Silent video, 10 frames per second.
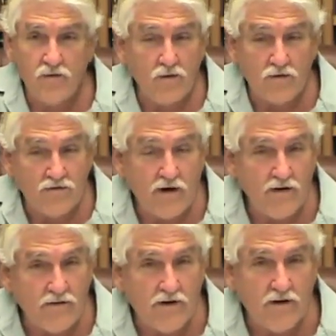We were
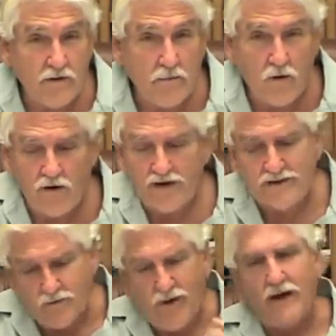very, very poor. And I
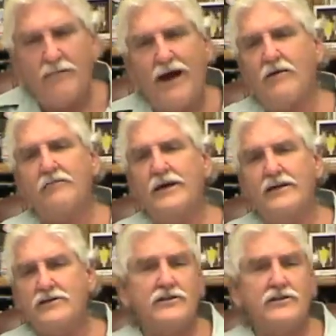said, what about meat?